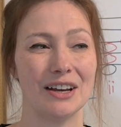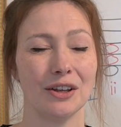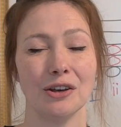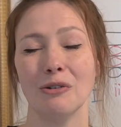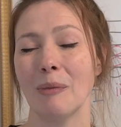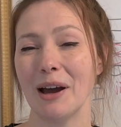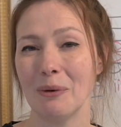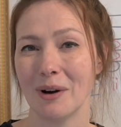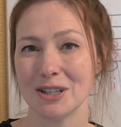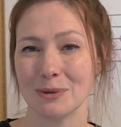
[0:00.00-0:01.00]
you
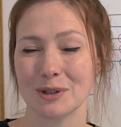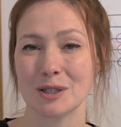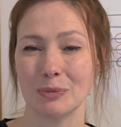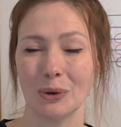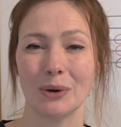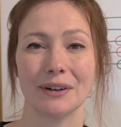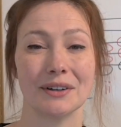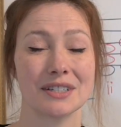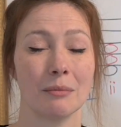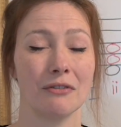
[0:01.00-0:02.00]
might want to
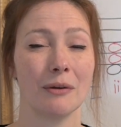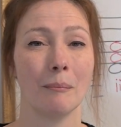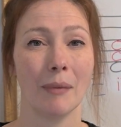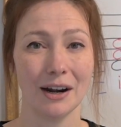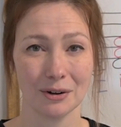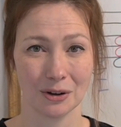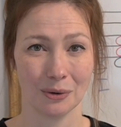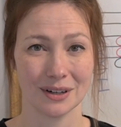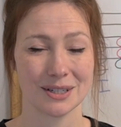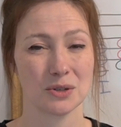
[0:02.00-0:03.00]
explore some of the minor
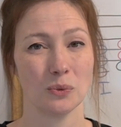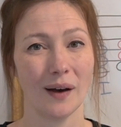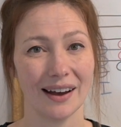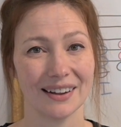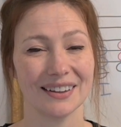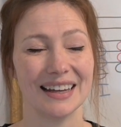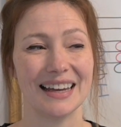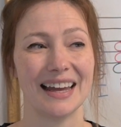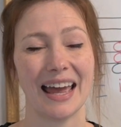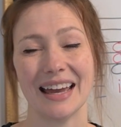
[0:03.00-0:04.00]
chords as well
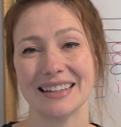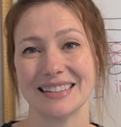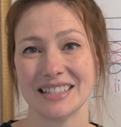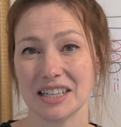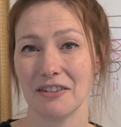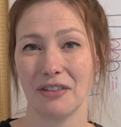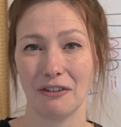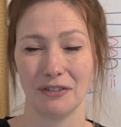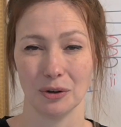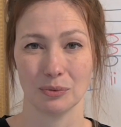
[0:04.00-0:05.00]
and see if
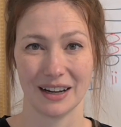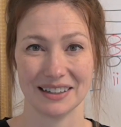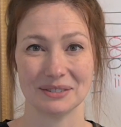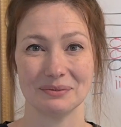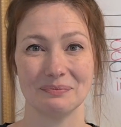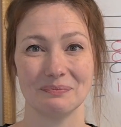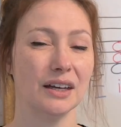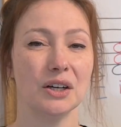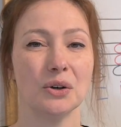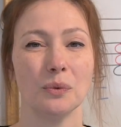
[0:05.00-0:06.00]
they feel right.
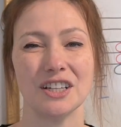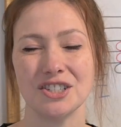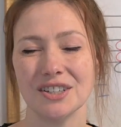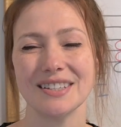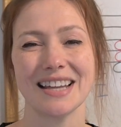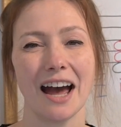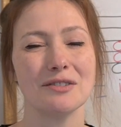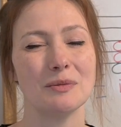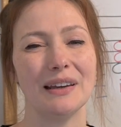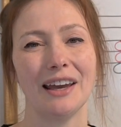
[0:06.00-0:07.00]
We just have
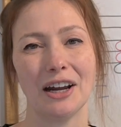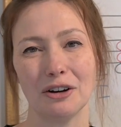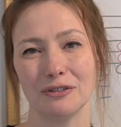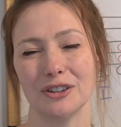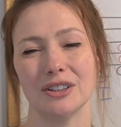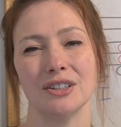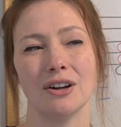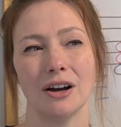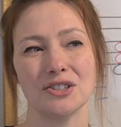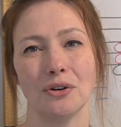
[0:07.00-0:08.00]
to be careful
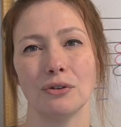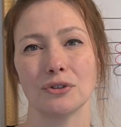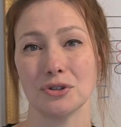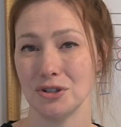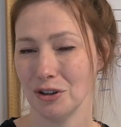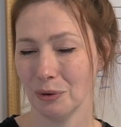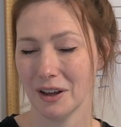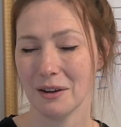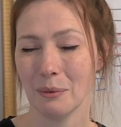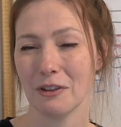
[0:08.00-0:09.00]
not to overdo
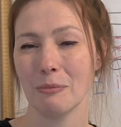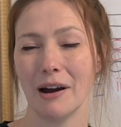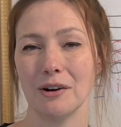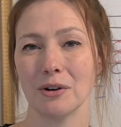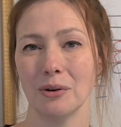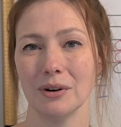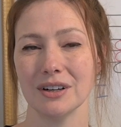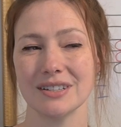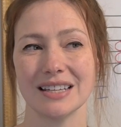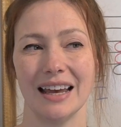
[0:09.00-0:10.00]
it with minor
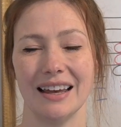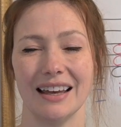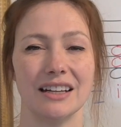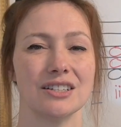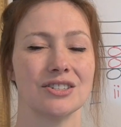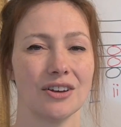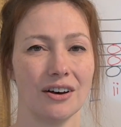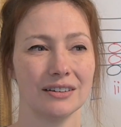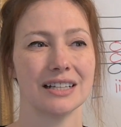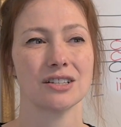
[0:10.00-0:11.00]
chords in a
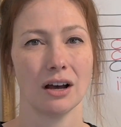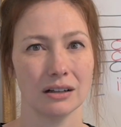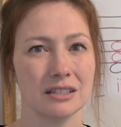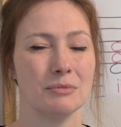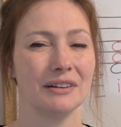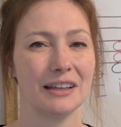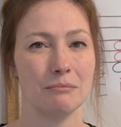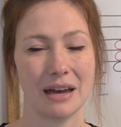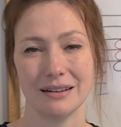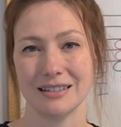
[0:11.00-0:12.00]
song that's ultimately
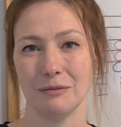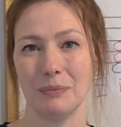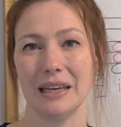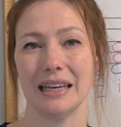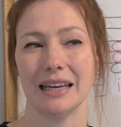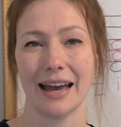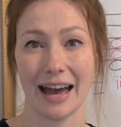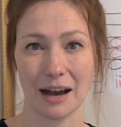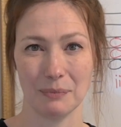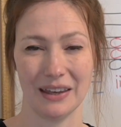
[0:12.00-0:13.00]
meant to be
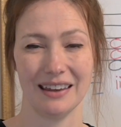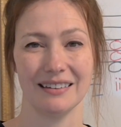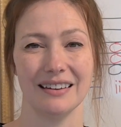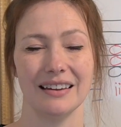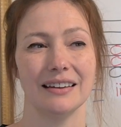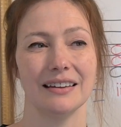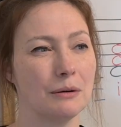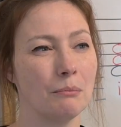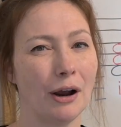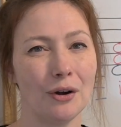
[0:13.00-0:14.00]
happy.
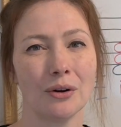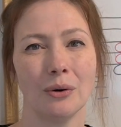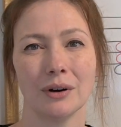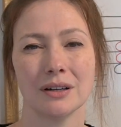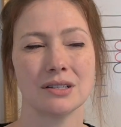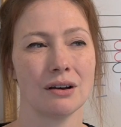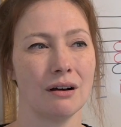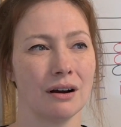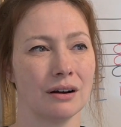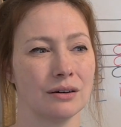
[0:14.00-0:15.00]
Minor chords
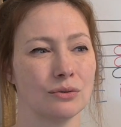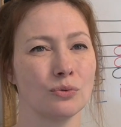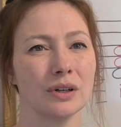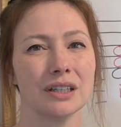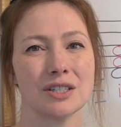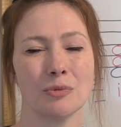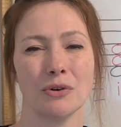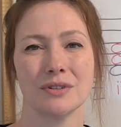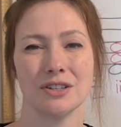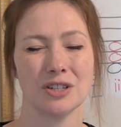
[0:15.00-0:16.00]
are really
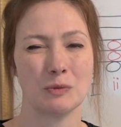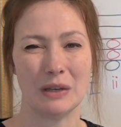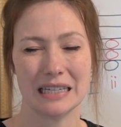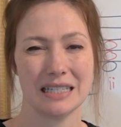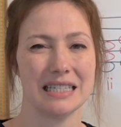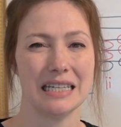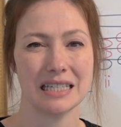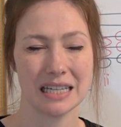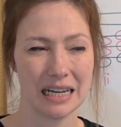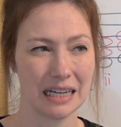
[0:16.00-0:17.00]
supposed to just be a
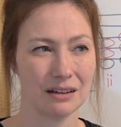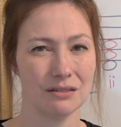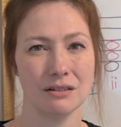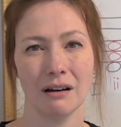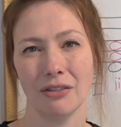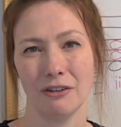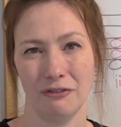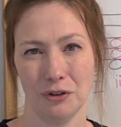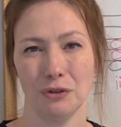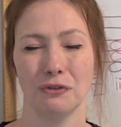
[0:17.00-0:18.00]
seasoning, not the
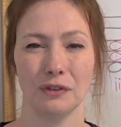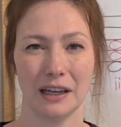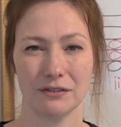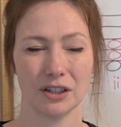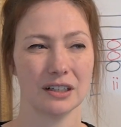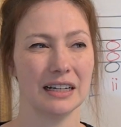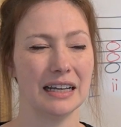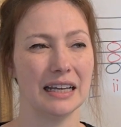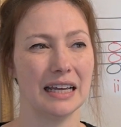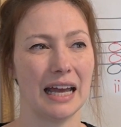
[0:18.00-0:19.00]
full flavor.
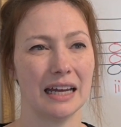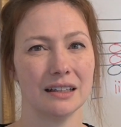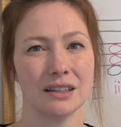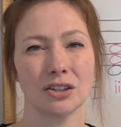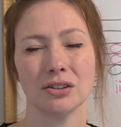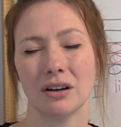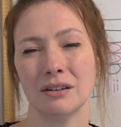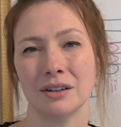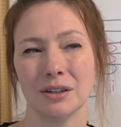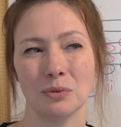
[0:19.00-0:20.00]
And the
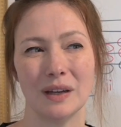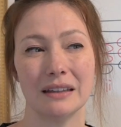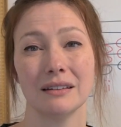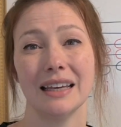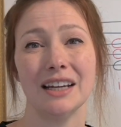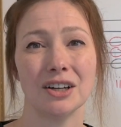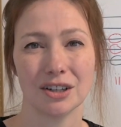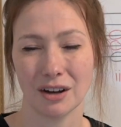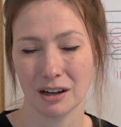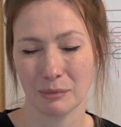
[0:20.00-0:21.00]
longer we
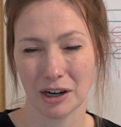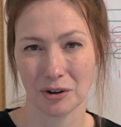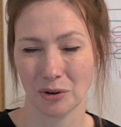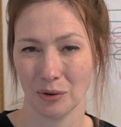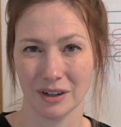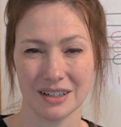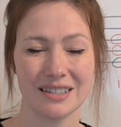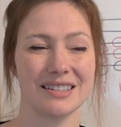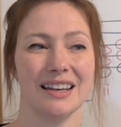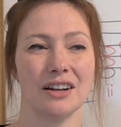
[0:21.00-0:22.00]
linger on minor
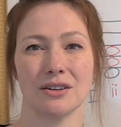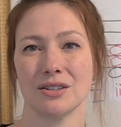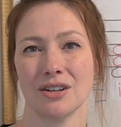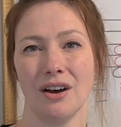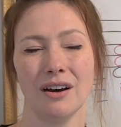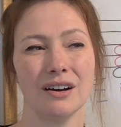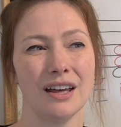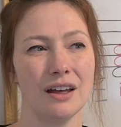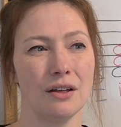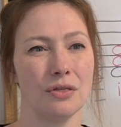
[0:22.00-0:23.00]
chords in our song,
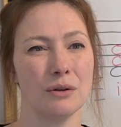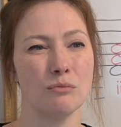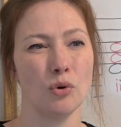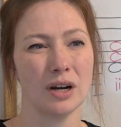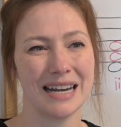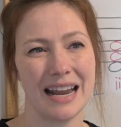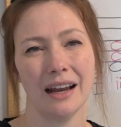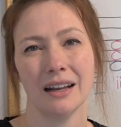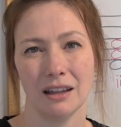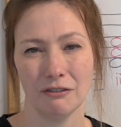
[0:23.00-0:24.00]
the more
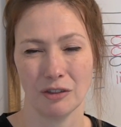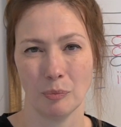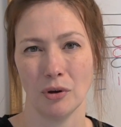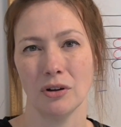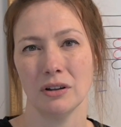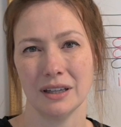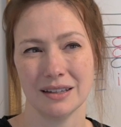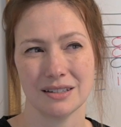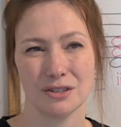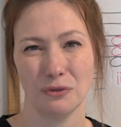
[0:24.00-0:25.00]
negative the pull
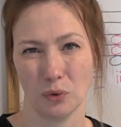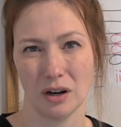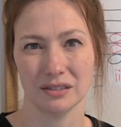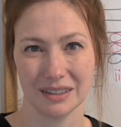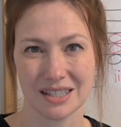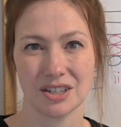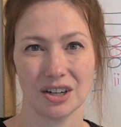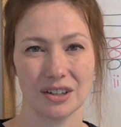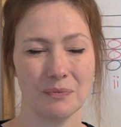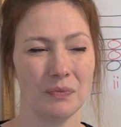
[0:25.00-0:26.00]
is for our
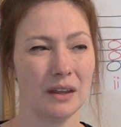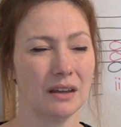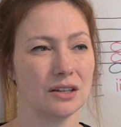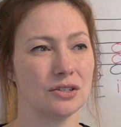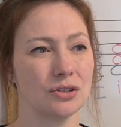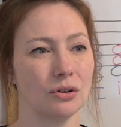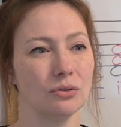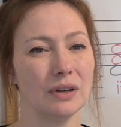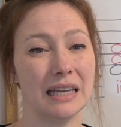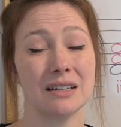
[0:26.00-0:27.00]
listener.
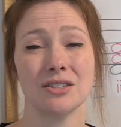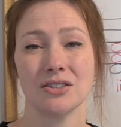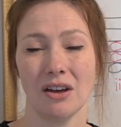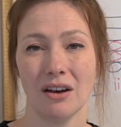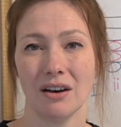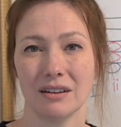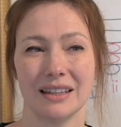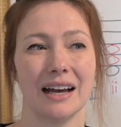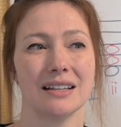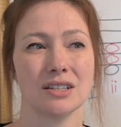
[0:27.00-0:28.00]
So in a song
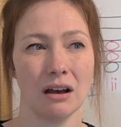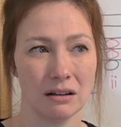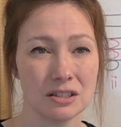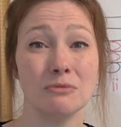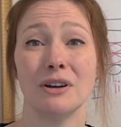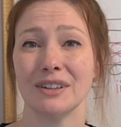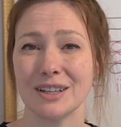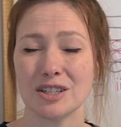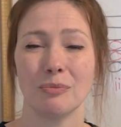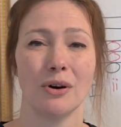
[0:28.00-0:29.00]
that's
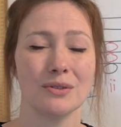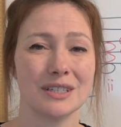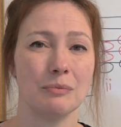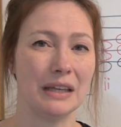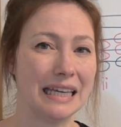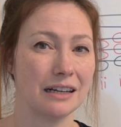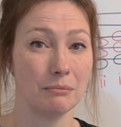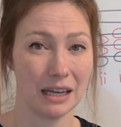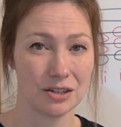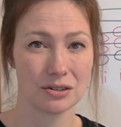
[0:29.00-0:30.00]
ultimately supposed to be in
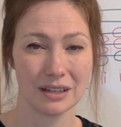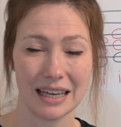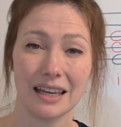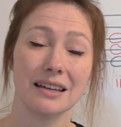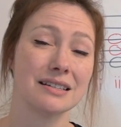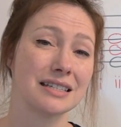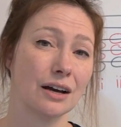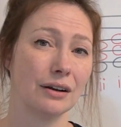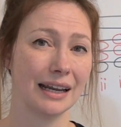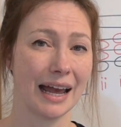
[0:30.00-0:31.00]
a major key and
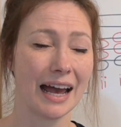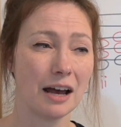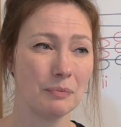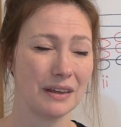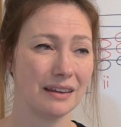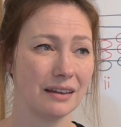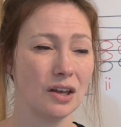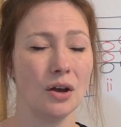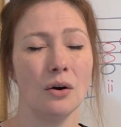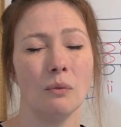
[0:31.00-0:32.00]
sounding happy,
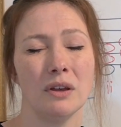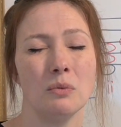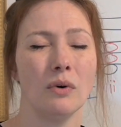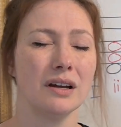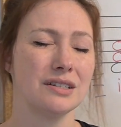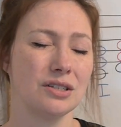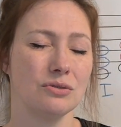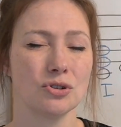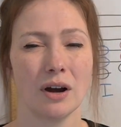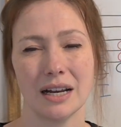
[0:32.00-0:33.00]
we want
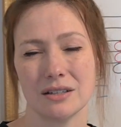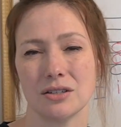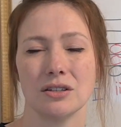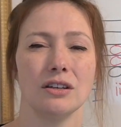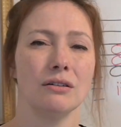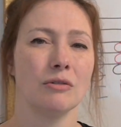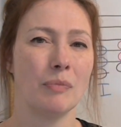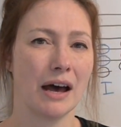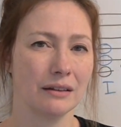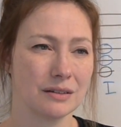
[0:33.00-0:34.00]
to try to skew the
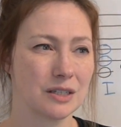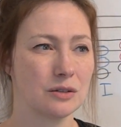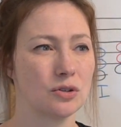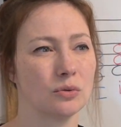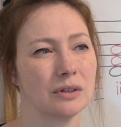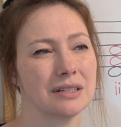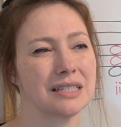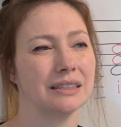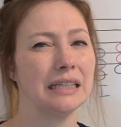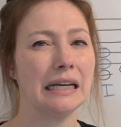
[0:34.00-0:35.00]
balance
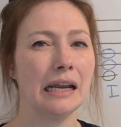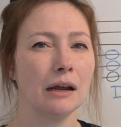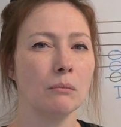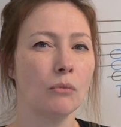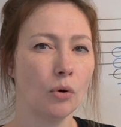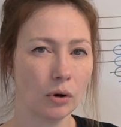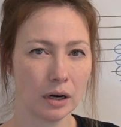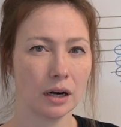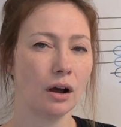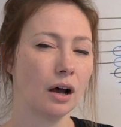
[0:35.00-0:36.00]
towards leaning
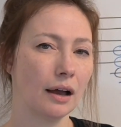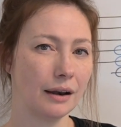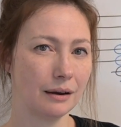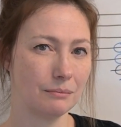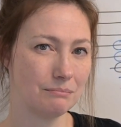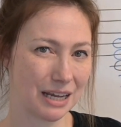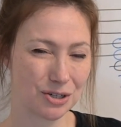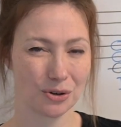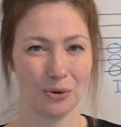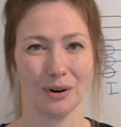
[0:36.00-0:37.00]
more on
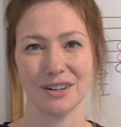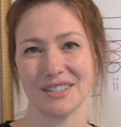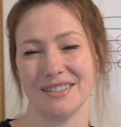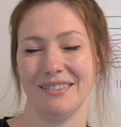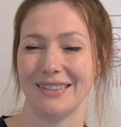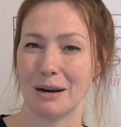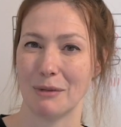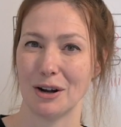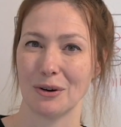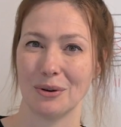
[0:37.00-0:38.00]
major chords than
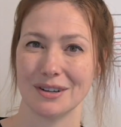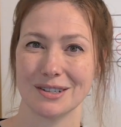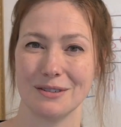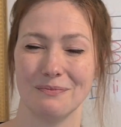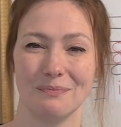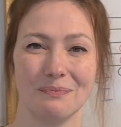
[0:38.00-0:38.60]
minor chords.